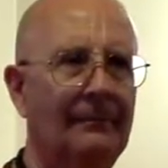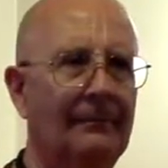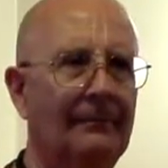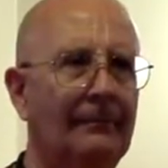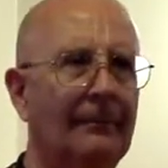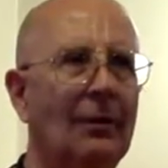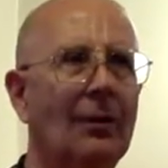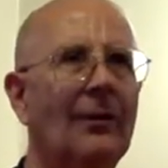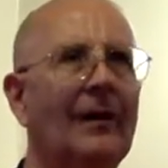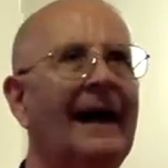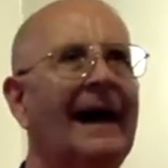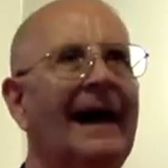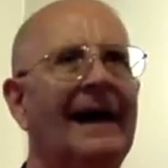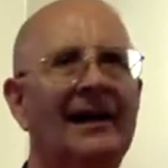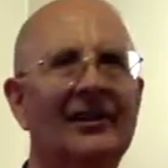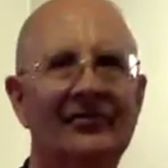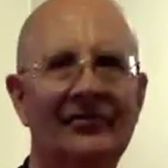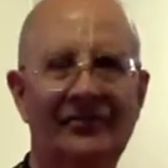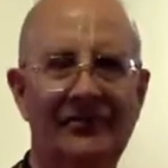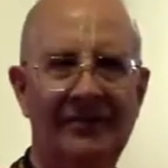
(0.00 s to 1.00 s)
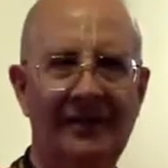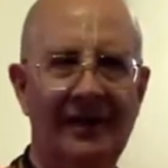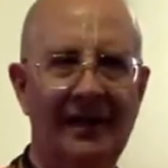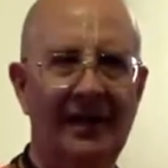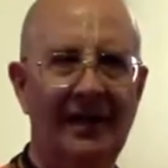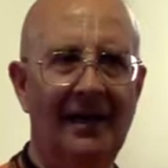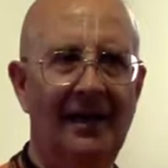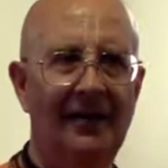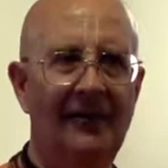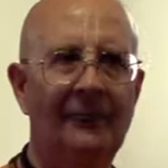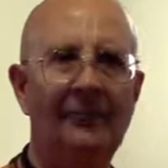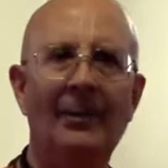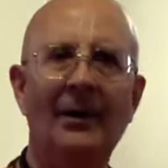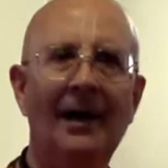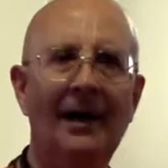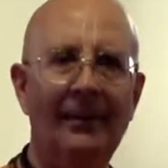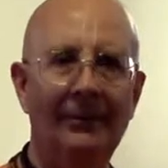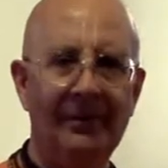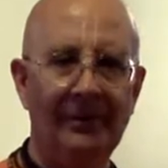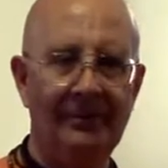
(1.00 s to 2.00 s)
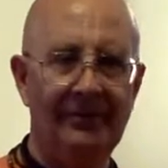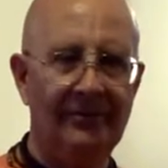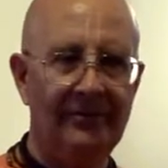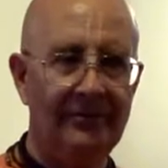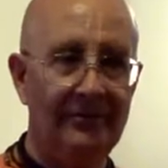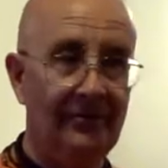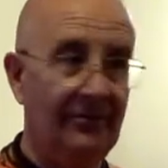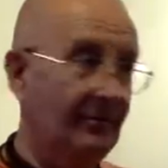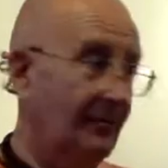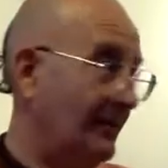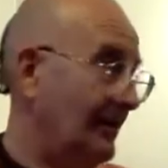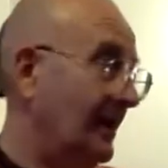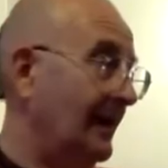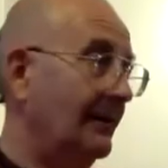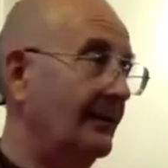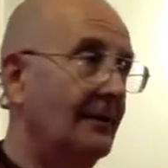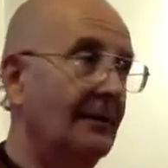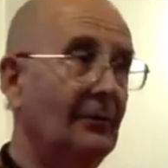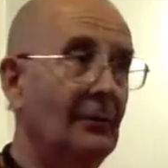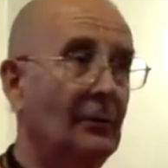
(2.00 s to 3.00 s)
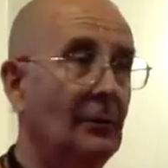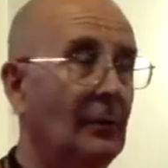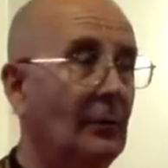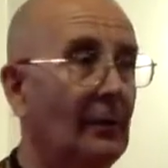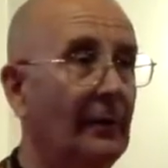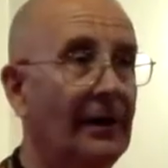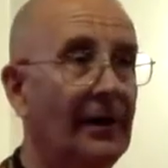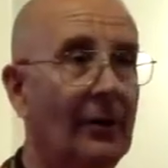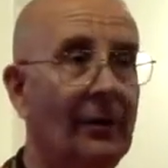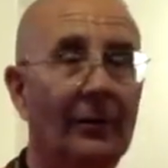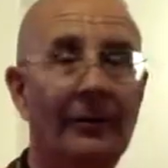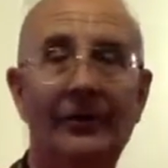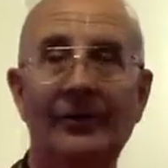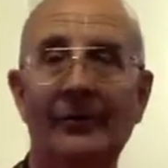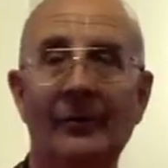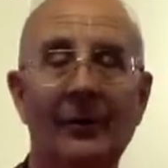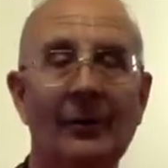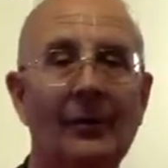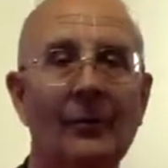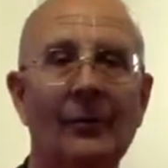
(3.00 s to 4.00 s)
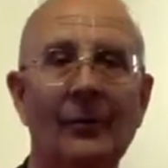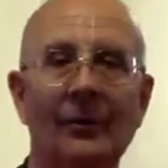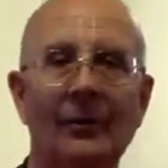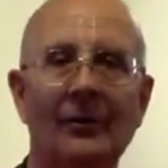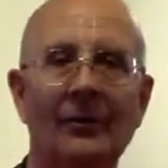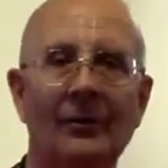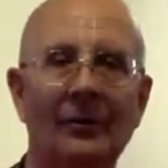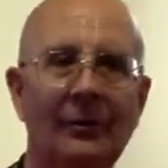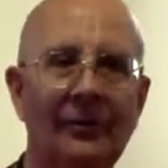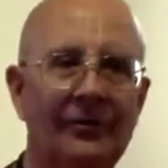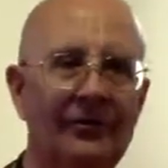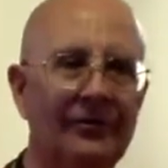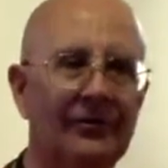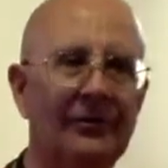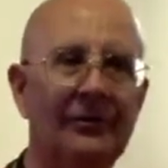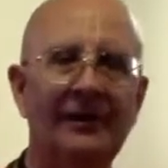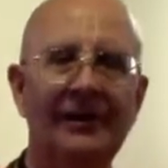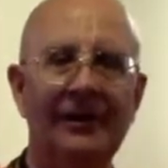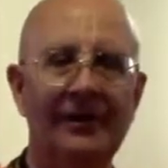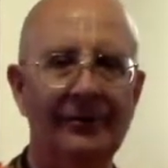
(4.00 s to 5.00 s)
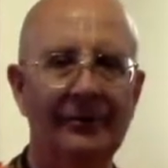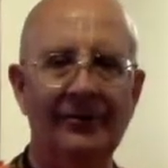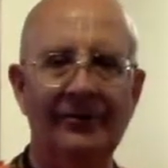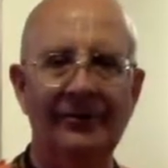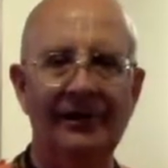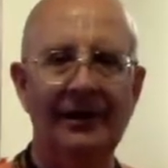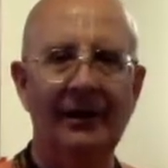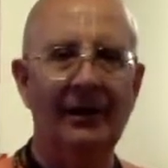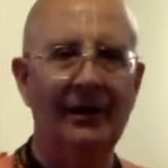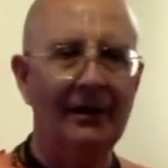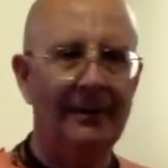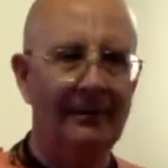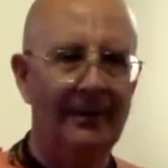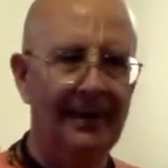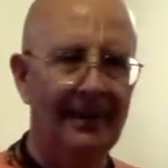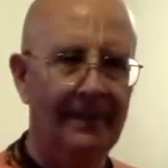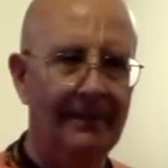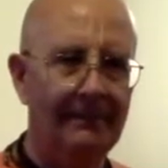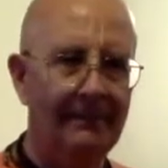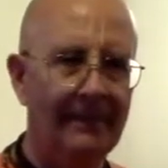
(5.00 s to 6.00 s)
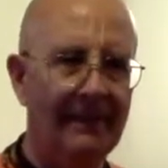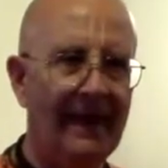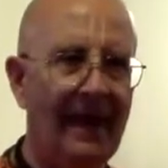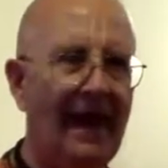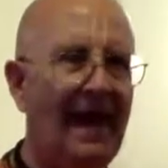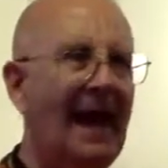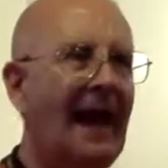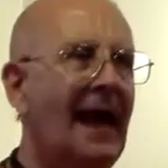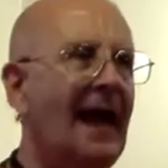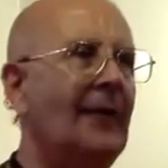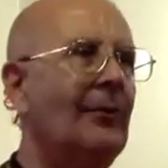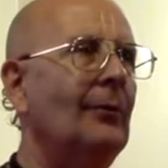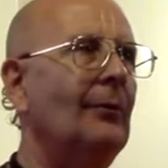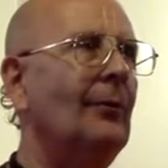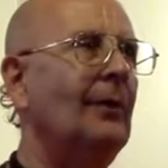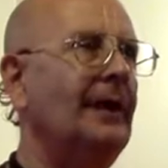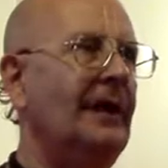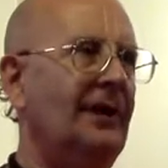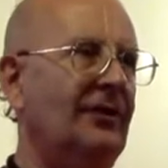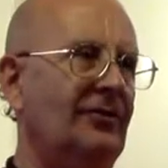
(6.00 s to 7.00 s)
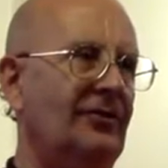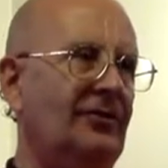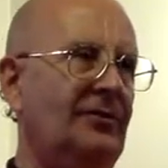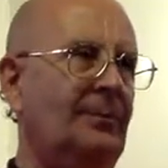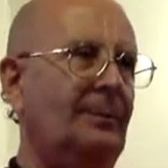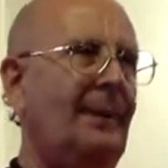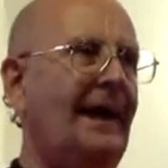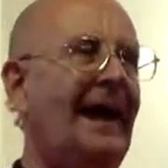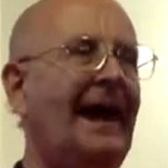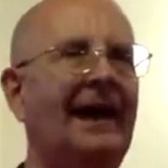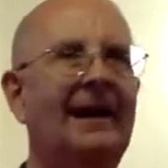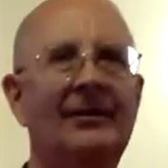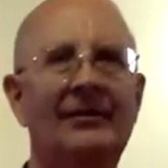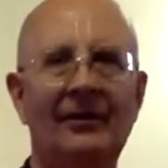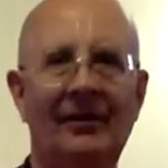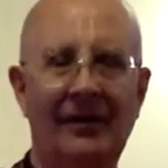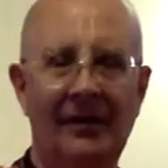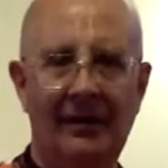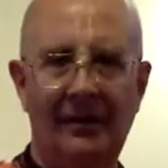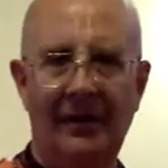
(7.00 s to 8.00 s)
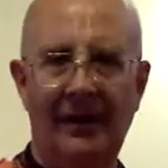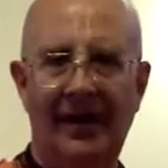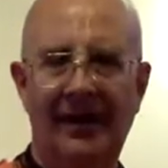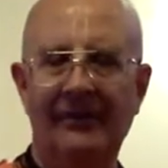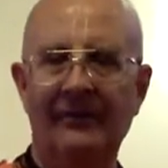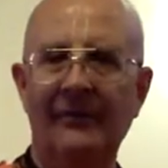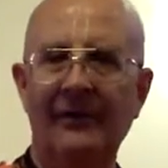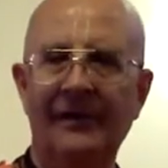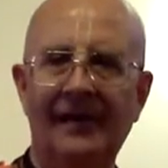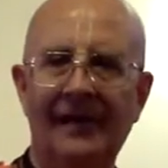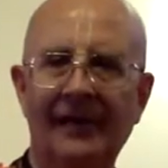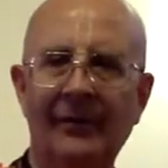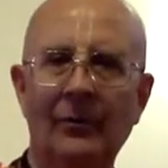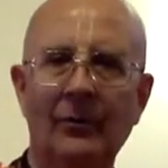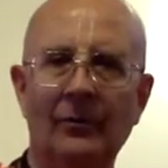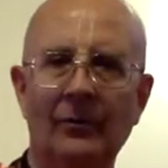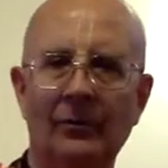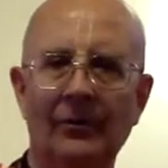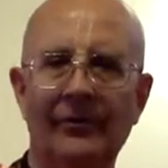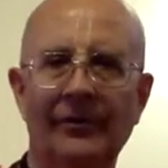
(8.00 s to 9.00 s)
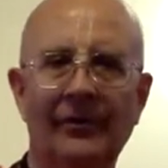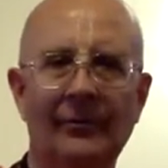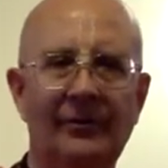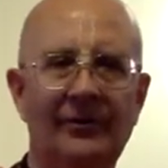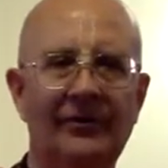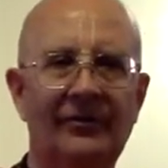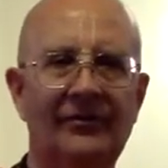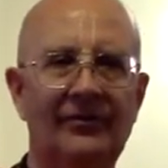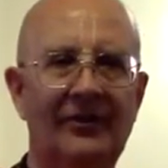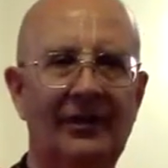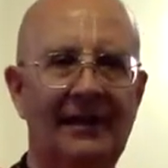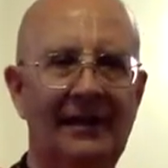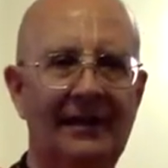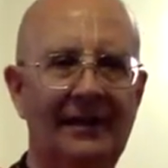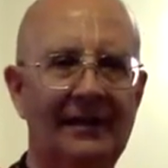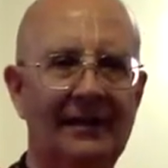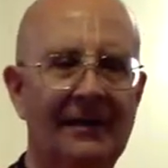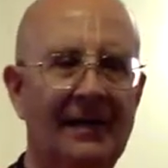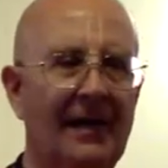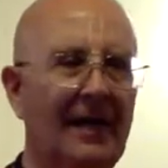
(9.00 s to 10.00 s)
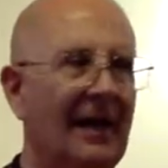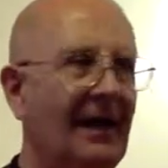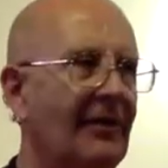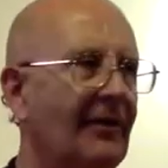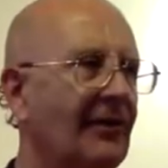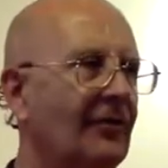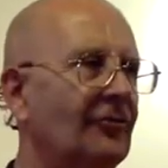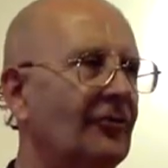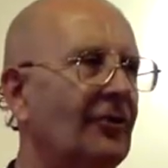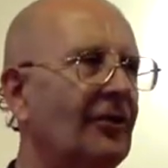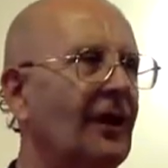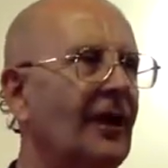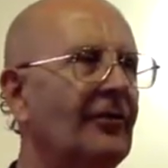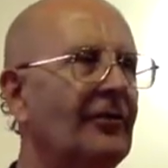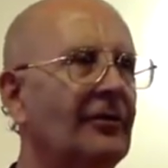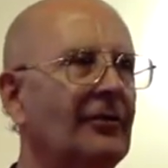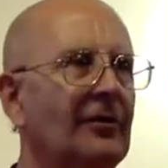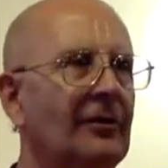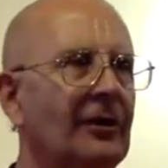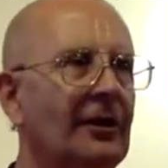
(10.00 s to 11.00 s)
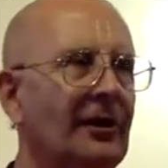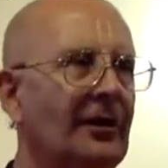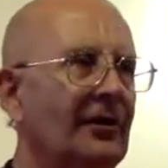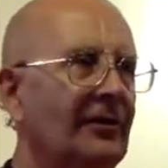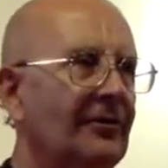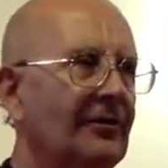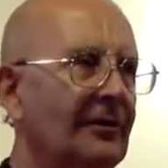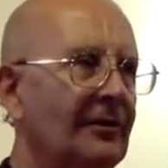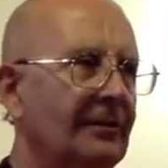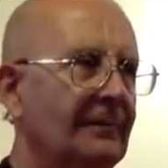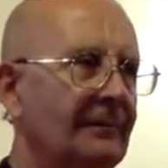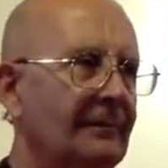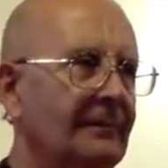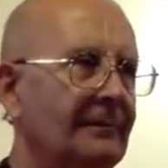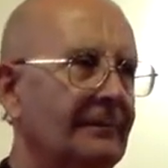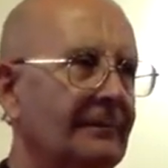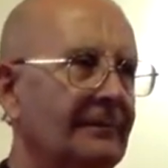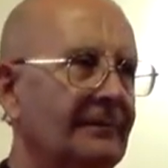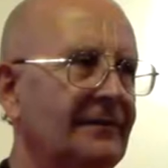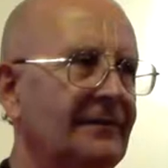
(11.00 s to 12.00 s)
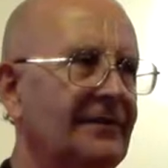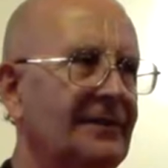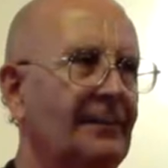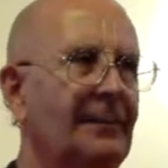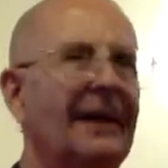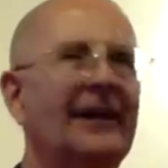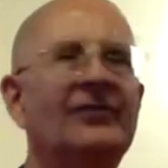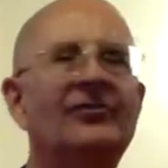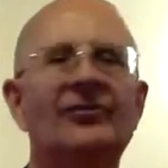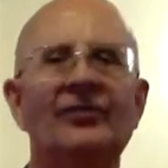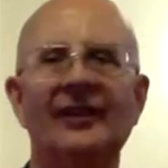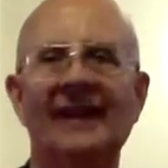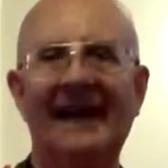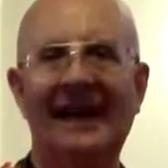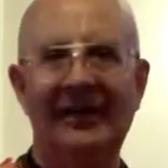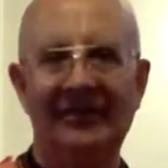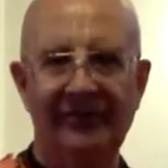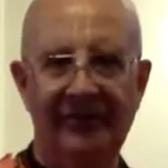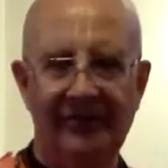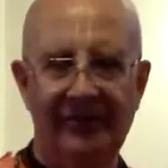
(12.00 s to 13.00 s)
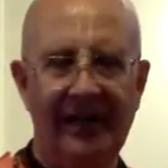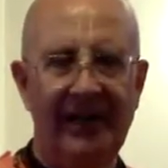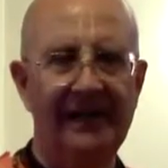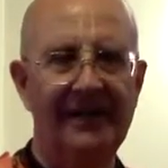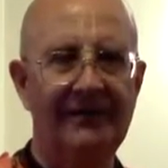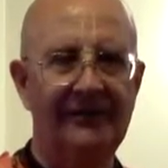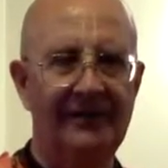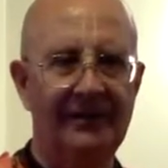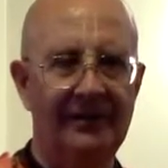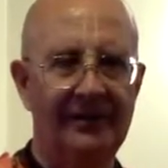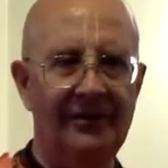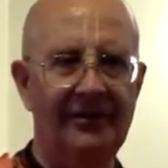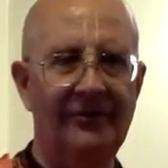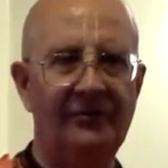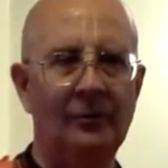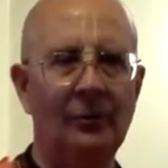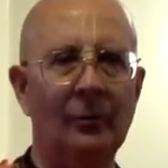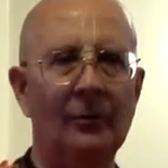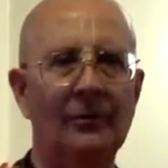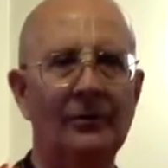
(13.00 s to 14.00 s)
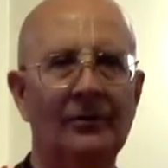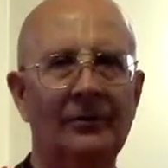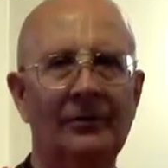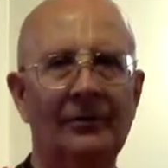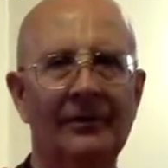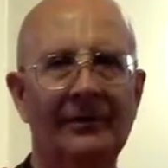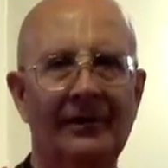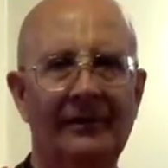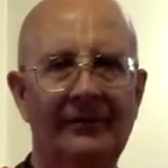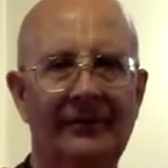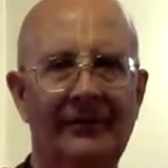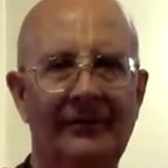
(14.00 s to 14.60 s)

morass of problems. When we go into our world, we certainly don't see harmony. And when we expand our everyday world that we see, there's another dimension outside of it, this world of